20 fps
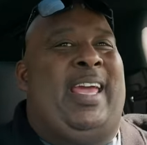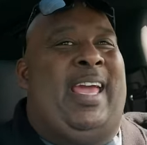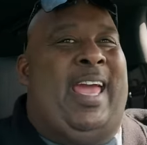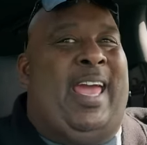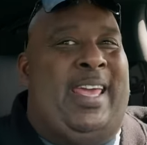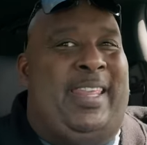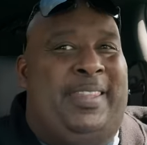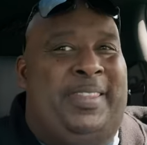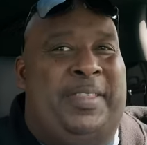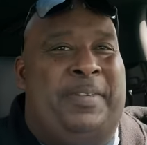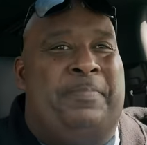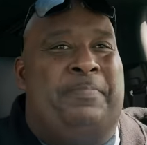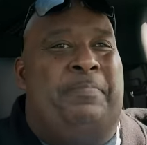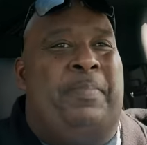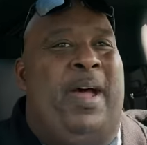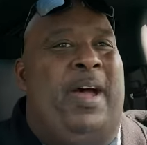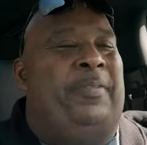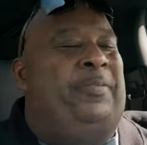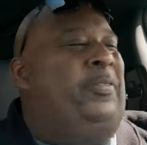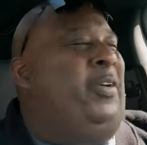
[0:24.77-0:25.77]
In the
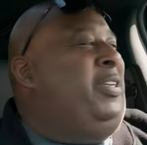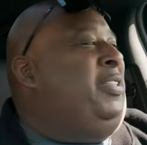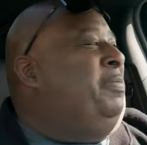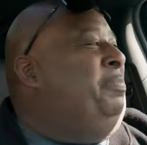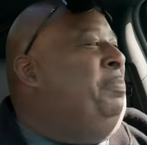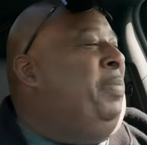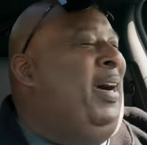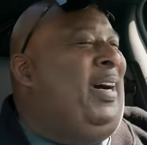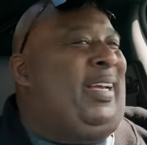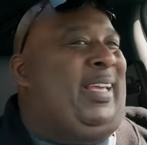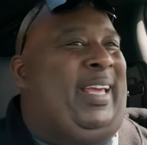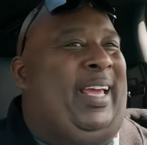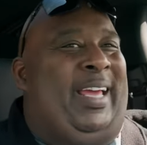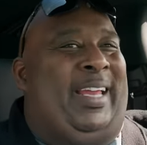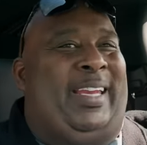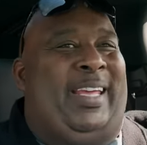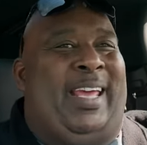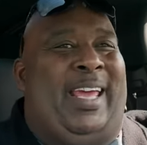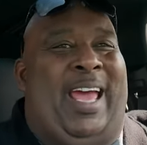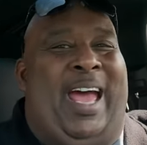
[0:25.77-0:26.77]
beverage
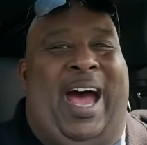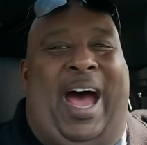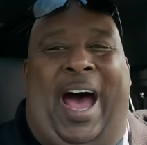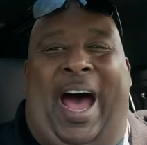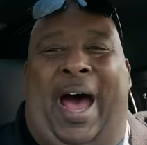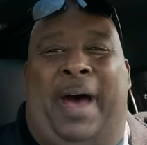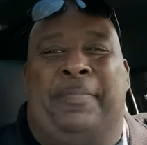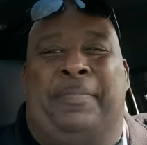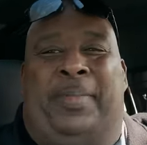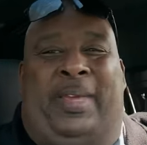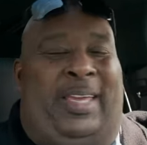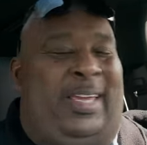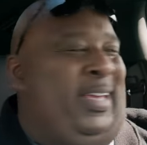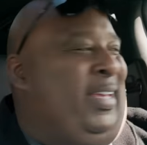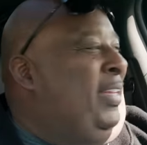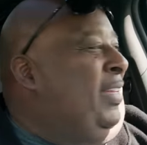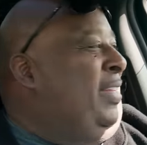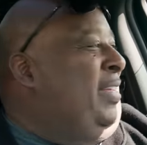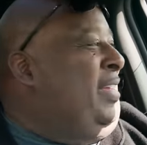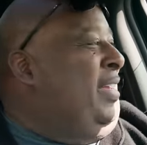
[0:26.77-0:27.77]
bucket. I
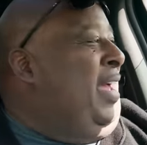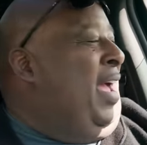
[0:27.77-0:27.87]
mean,